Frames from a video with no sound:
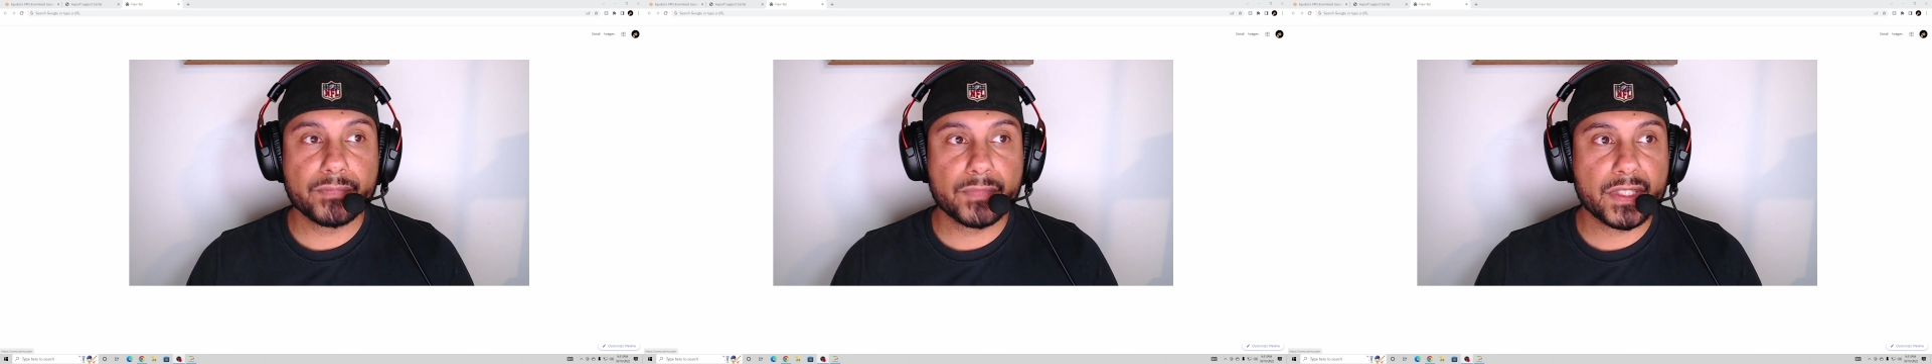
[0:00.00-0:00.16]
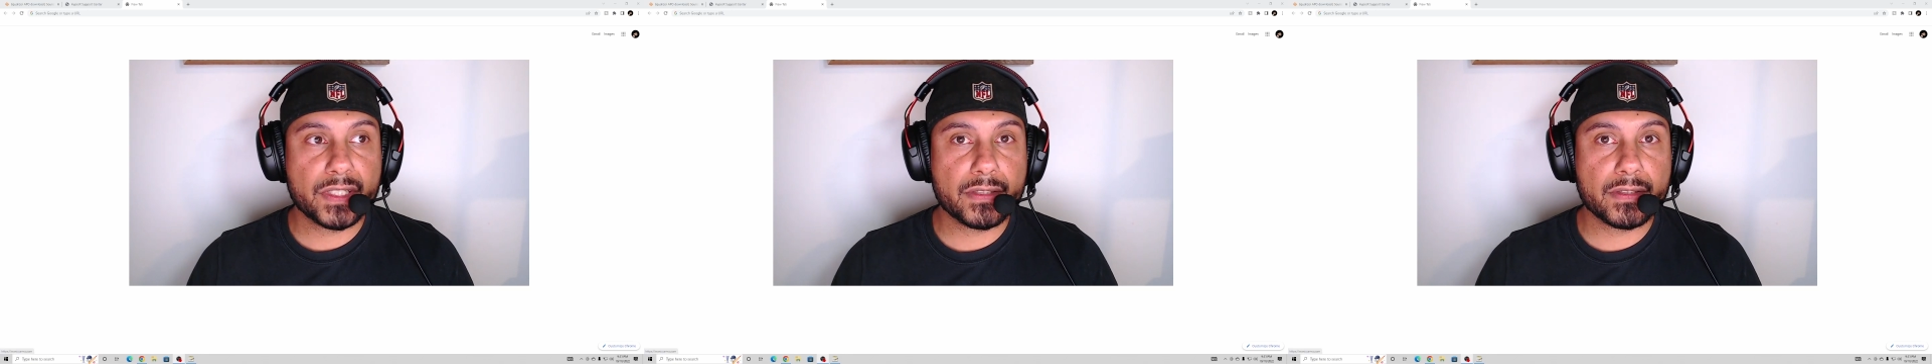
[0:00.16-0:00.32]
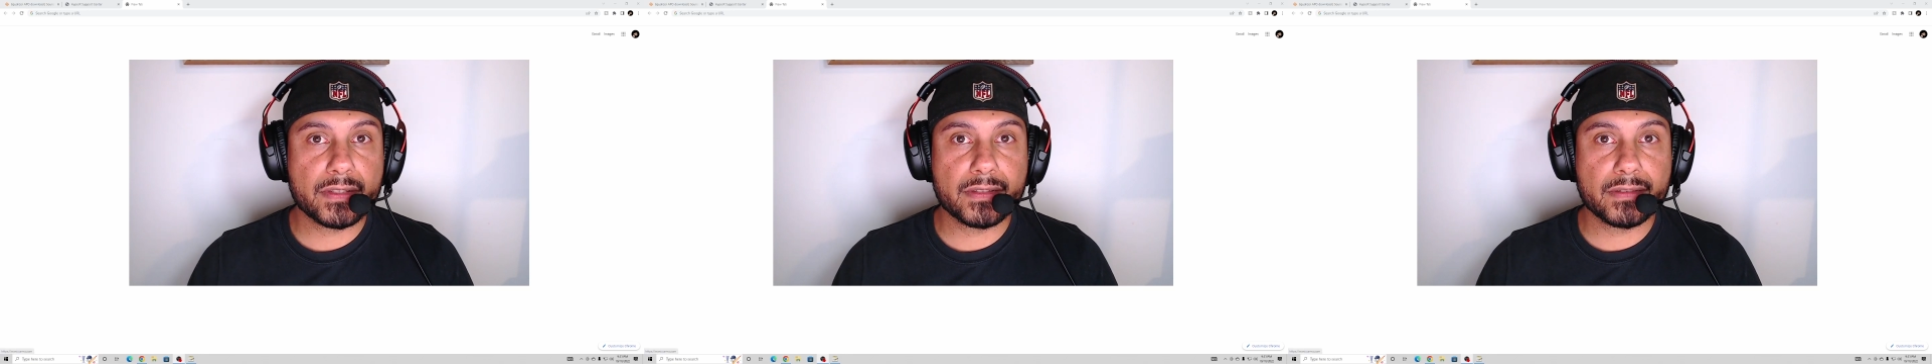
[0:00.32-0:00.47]

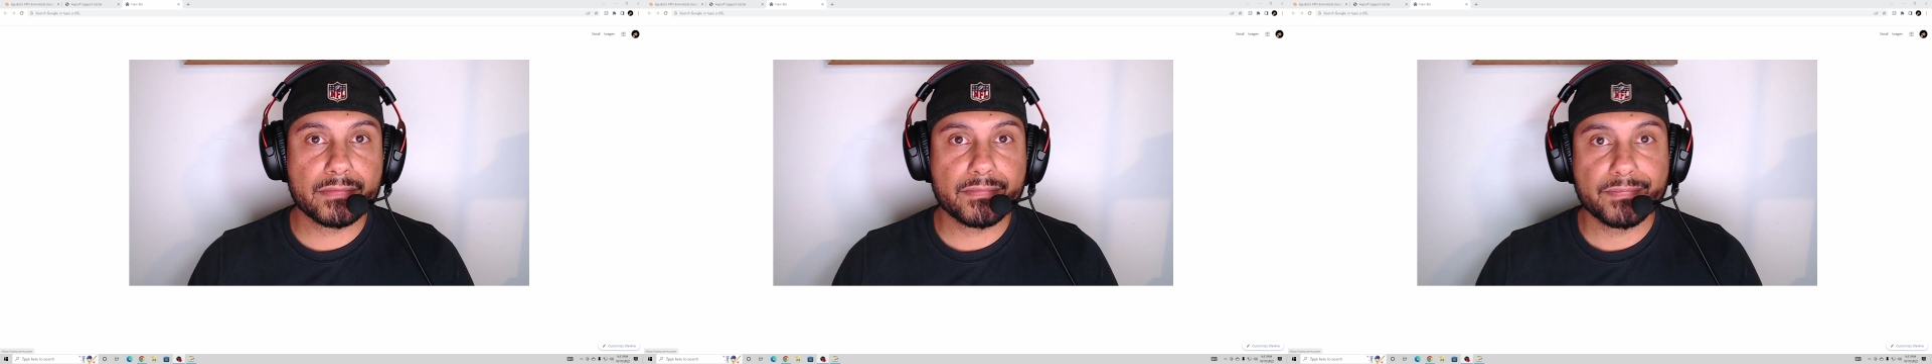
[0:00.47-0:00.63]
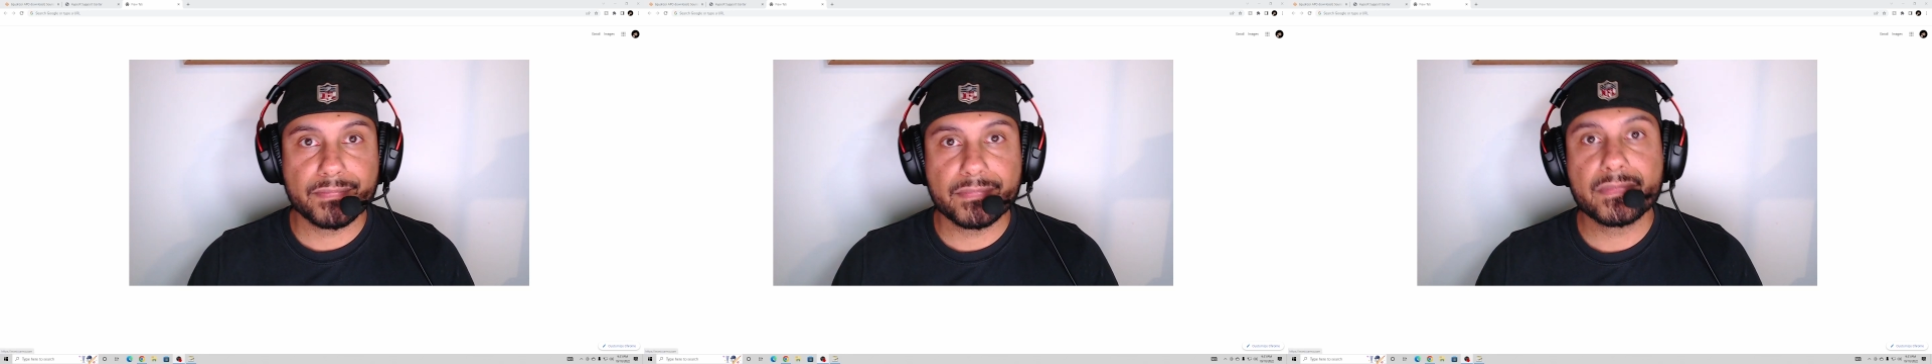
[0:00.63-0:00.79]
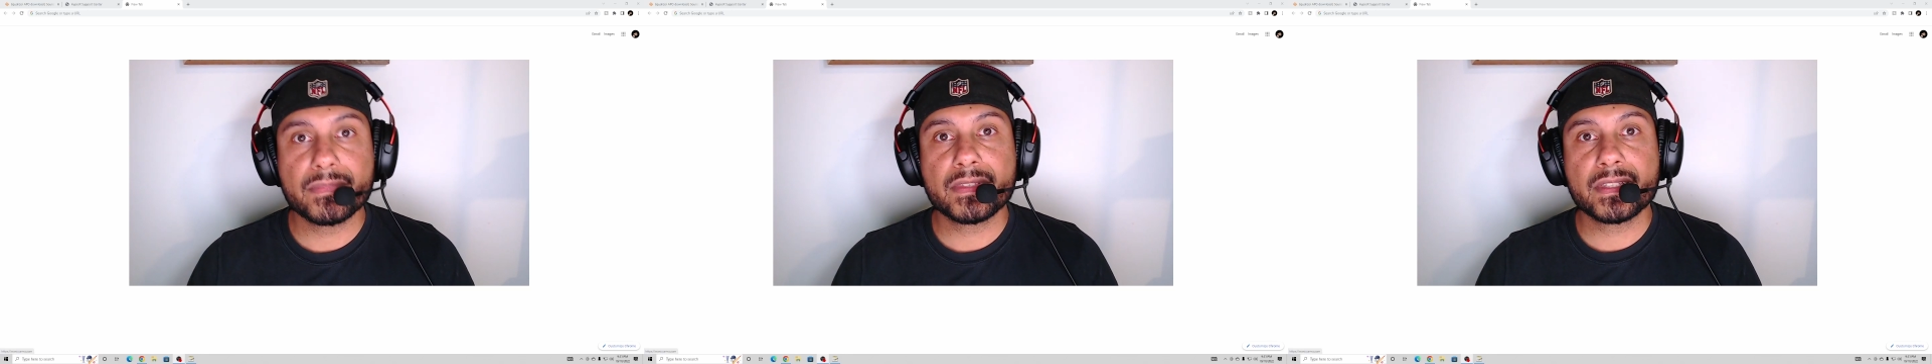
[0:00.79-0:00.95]
Just
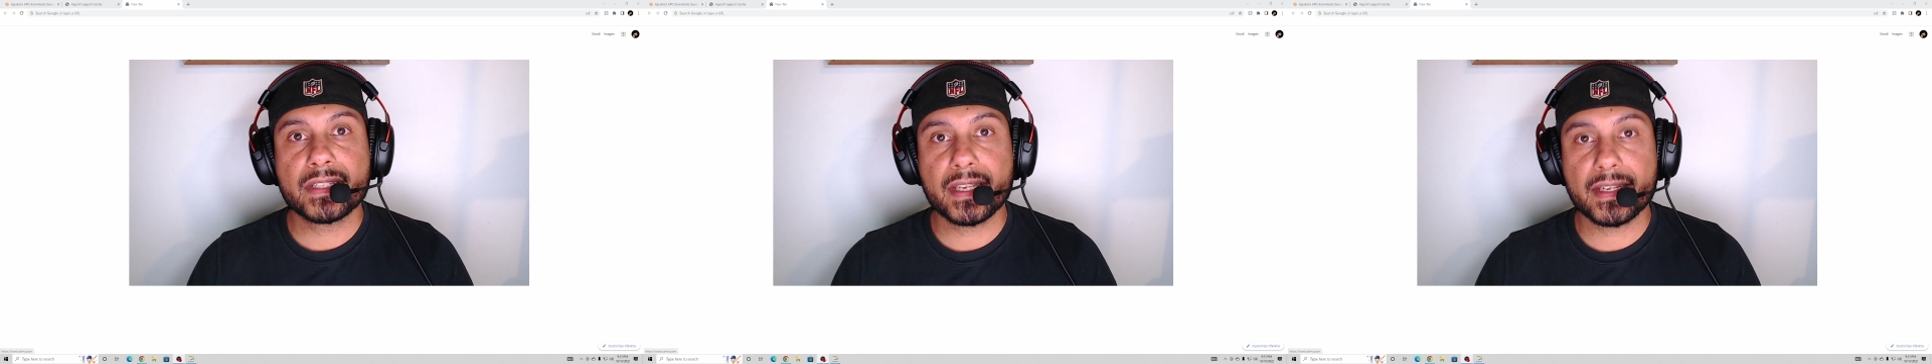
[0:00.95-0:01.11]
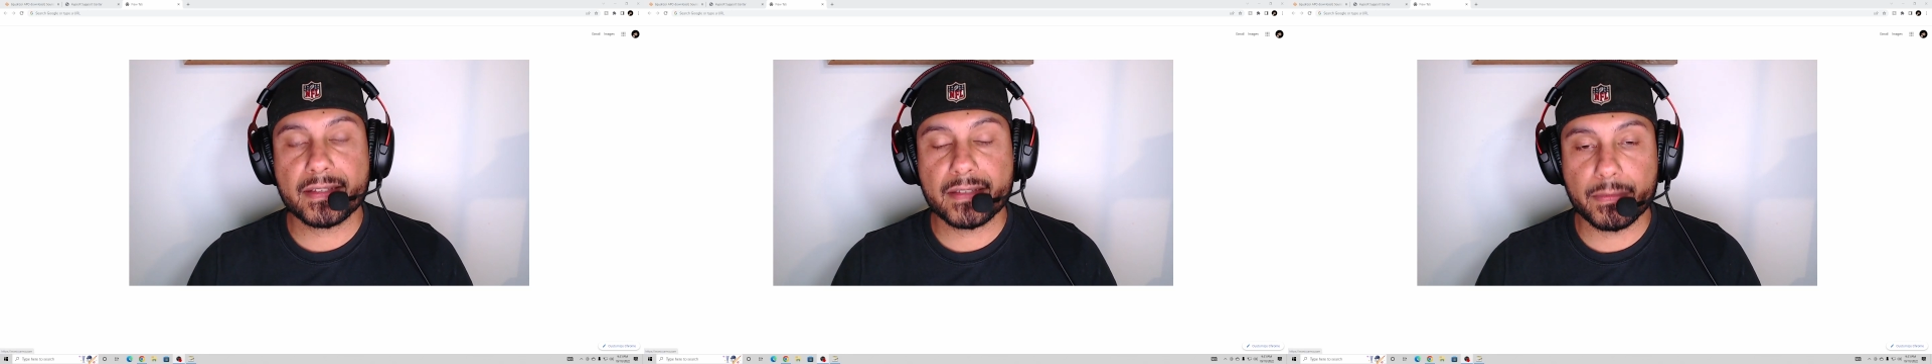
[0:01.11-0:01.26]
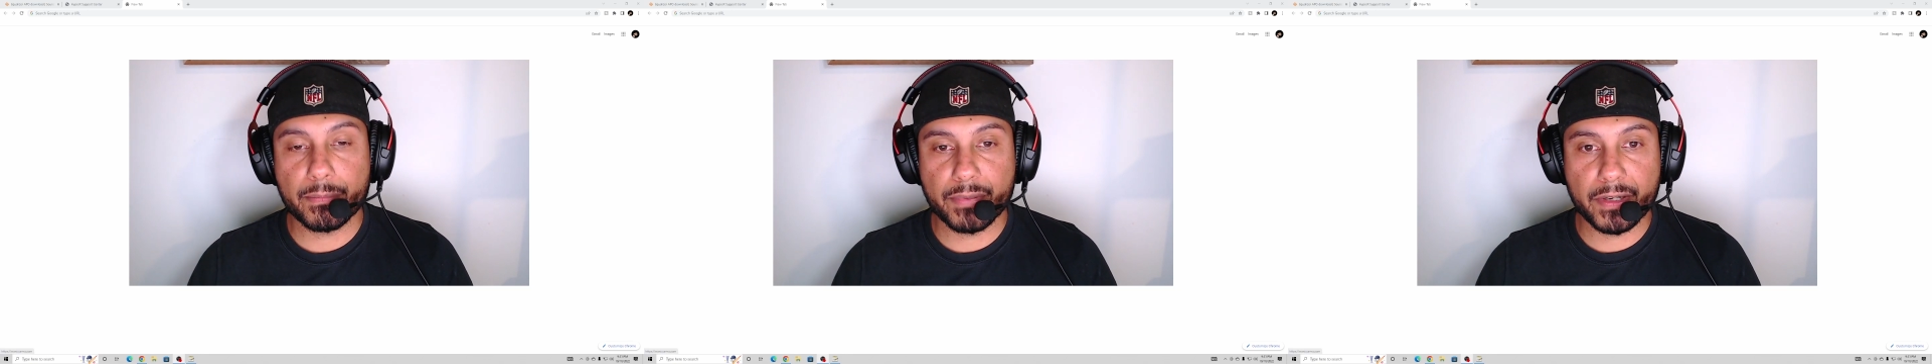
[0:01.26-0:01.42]

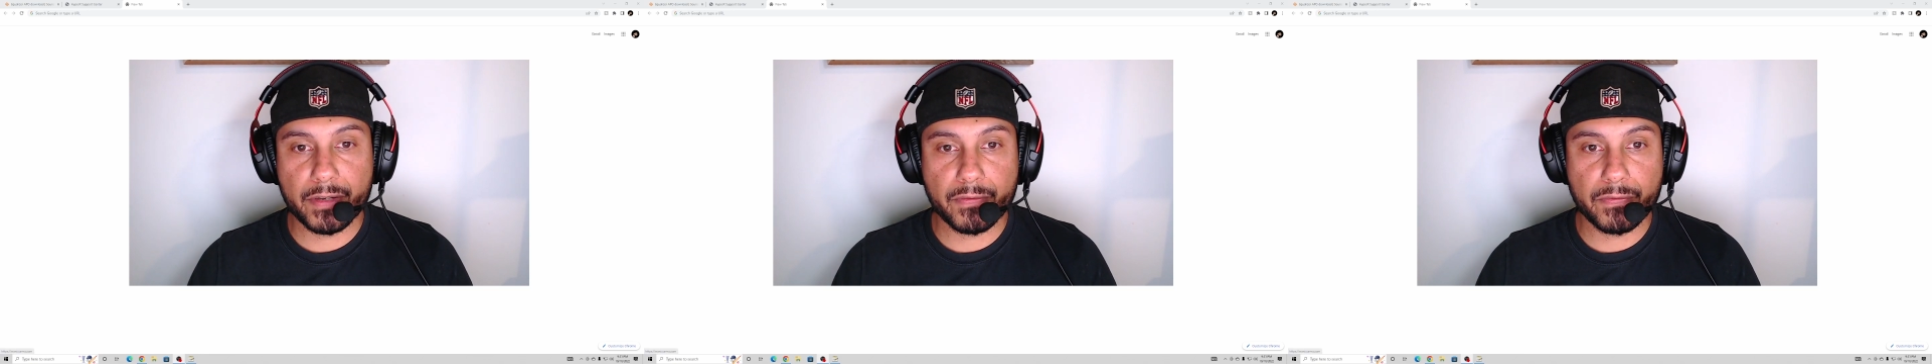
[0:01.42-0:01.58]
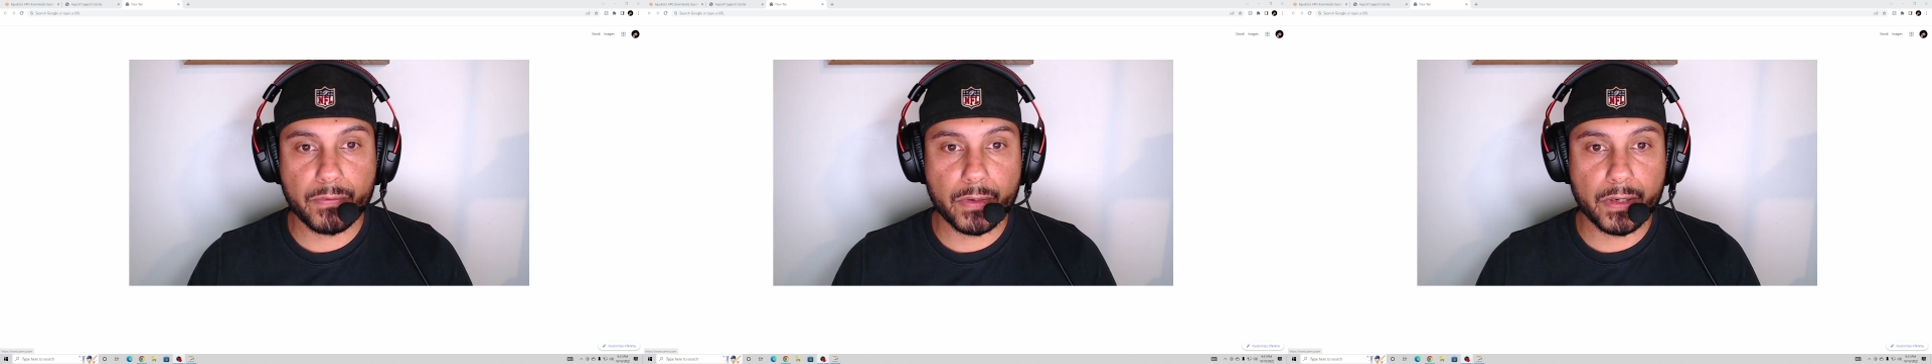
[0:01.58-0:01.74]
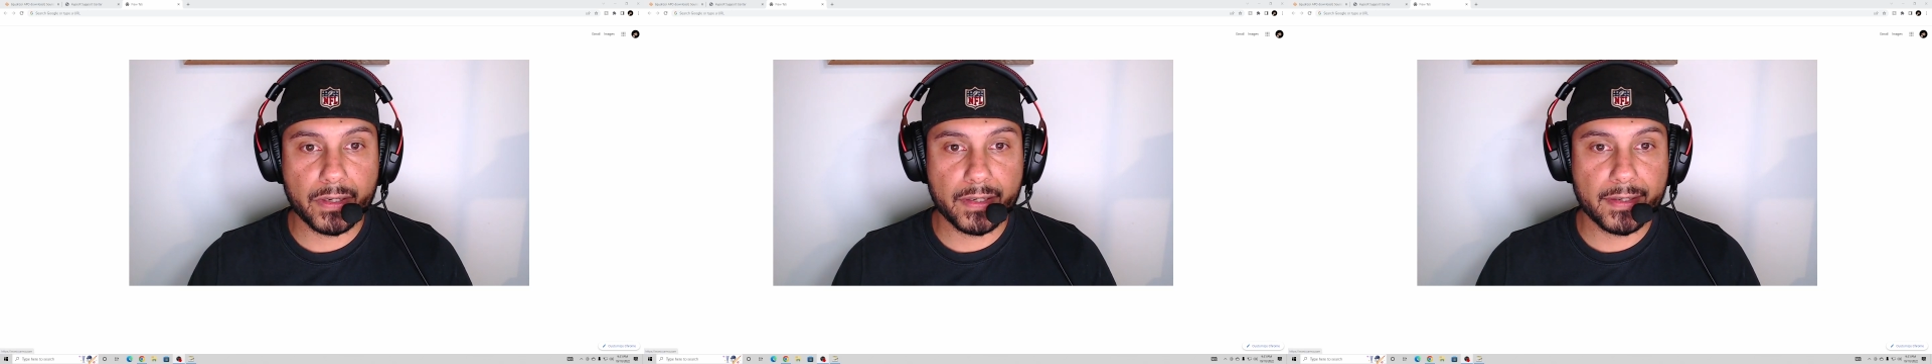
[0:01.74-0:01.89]
takes a bit
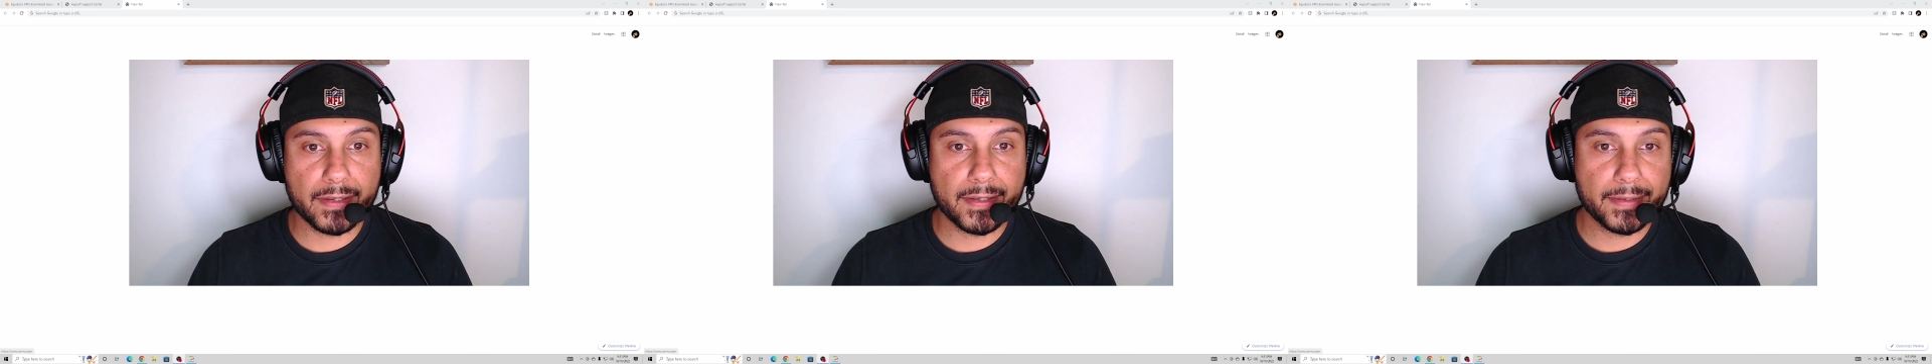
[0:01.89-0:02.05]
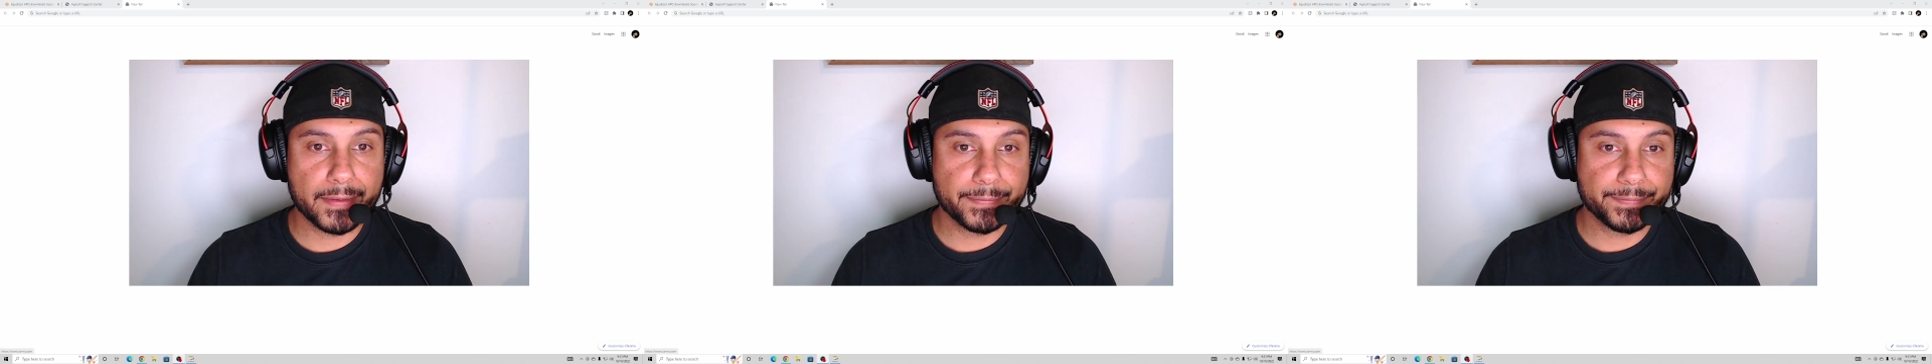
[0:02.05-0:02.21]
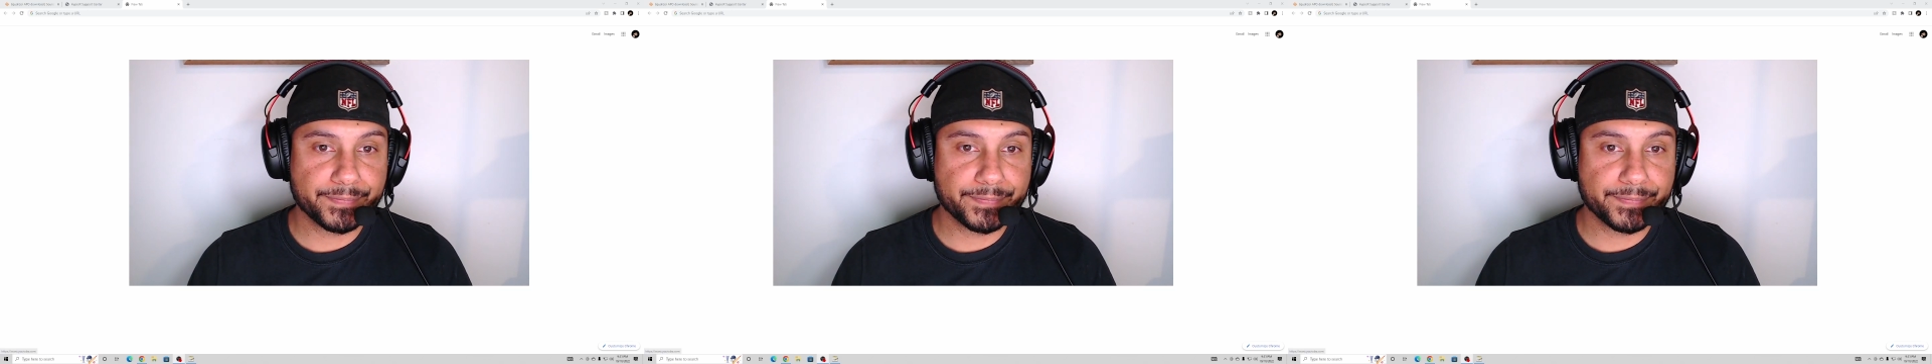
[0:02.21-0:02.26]
of work.